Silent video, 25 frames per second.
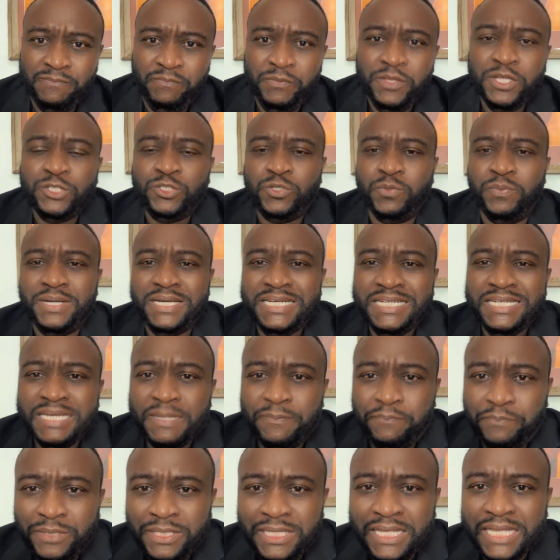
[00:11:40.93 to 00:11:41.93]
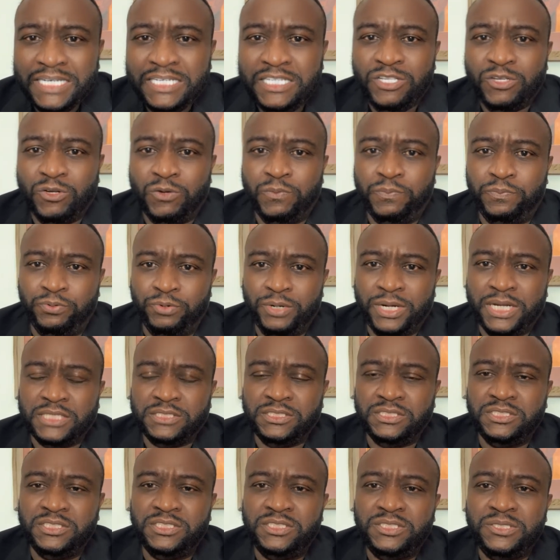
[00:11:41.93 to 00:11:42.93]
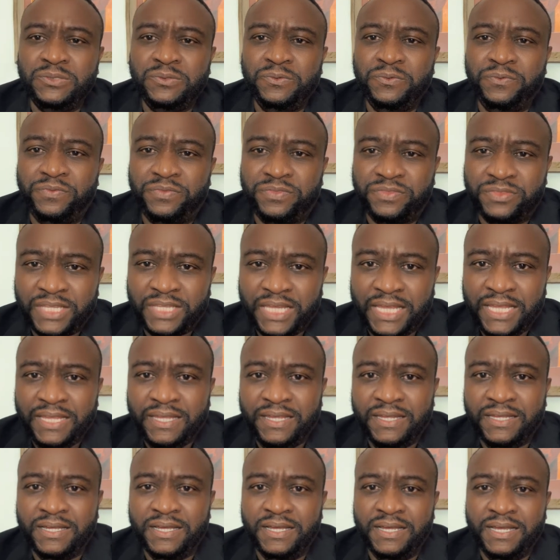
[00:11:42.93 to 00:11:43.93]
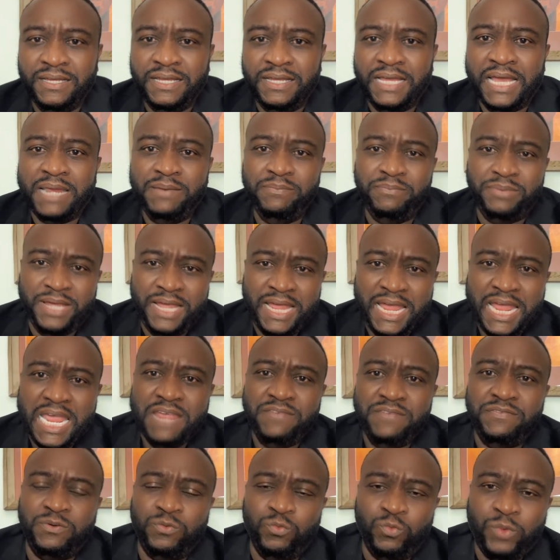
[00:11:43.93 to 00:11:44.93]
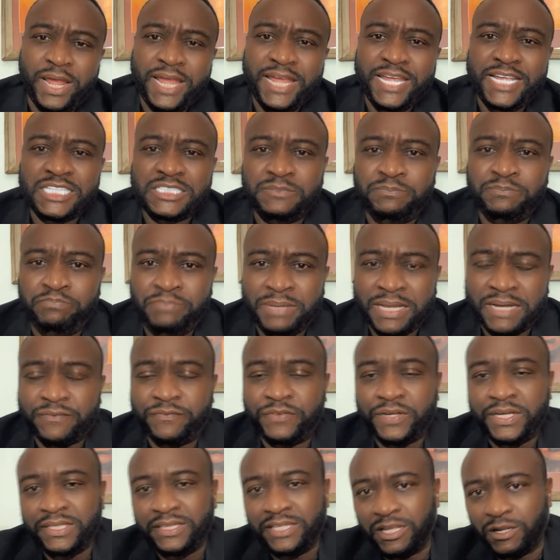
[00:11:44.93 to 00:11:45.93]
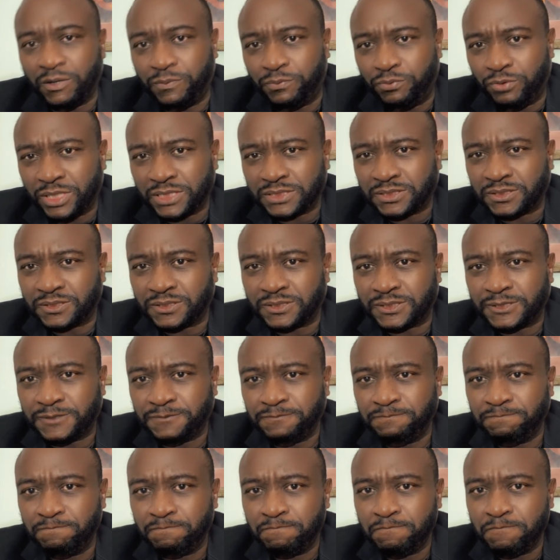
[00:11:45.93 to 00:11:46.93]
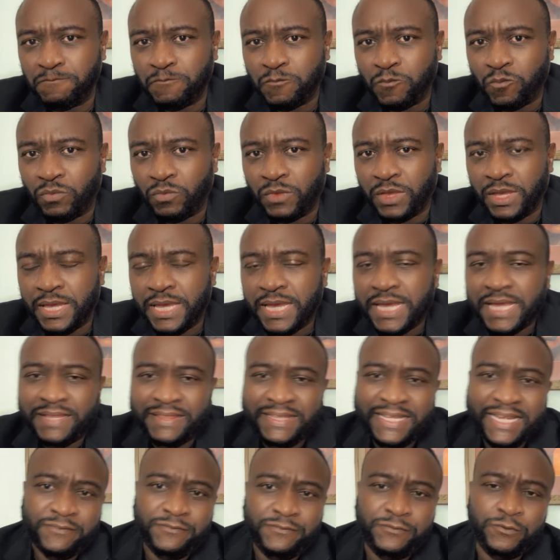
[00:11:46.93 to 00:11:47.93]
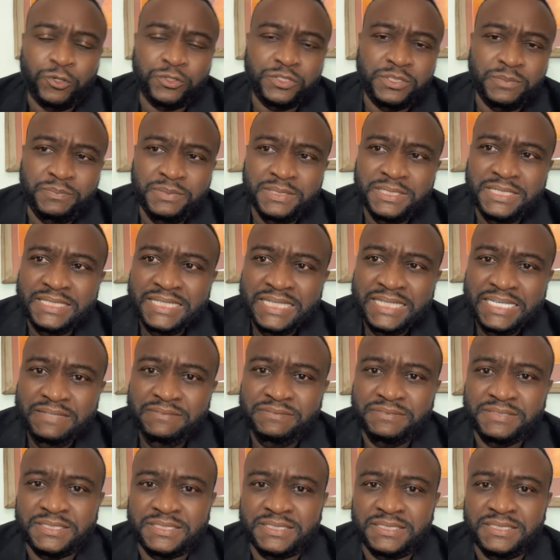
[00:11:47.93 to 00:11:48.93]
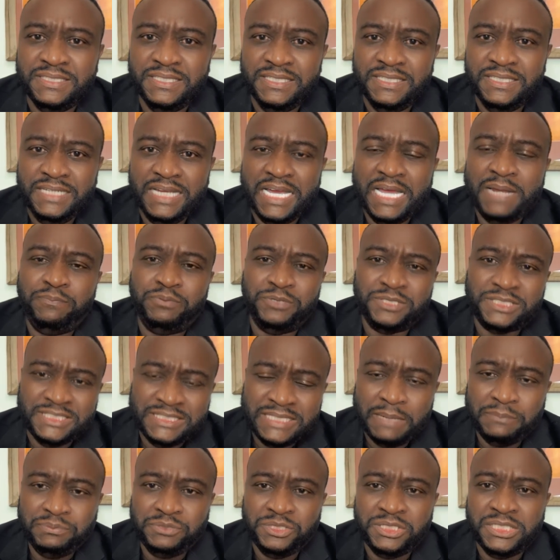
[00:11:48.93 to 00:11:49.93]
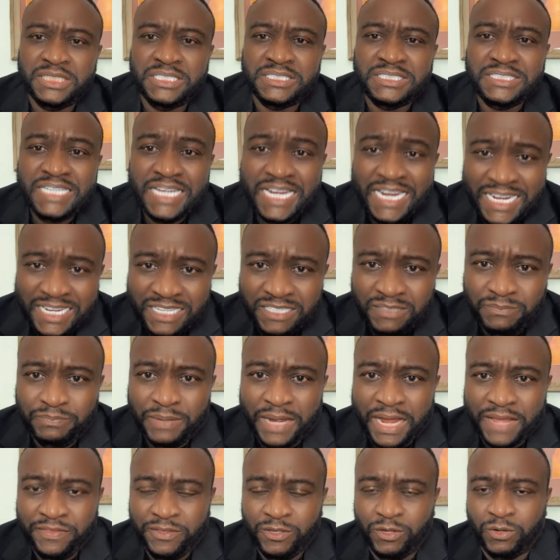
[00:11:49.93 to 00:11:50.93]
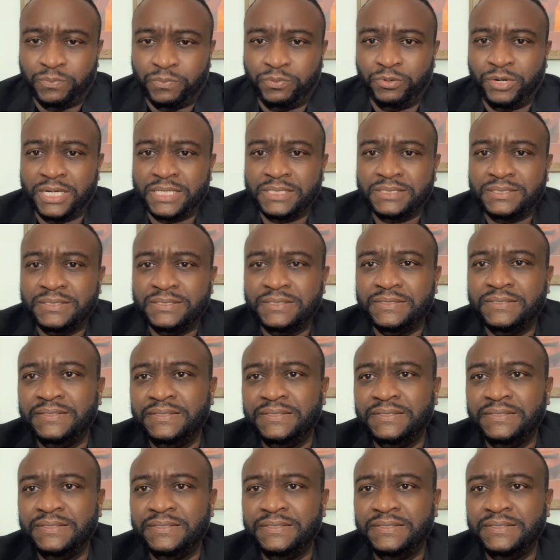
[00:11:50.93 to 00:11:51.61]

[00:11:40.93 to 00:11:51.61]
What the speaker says: to manipulate the oppressed to think and behave in ways benefiting their oppressors. Therefore, the beliefs and perceptions held by the oppressed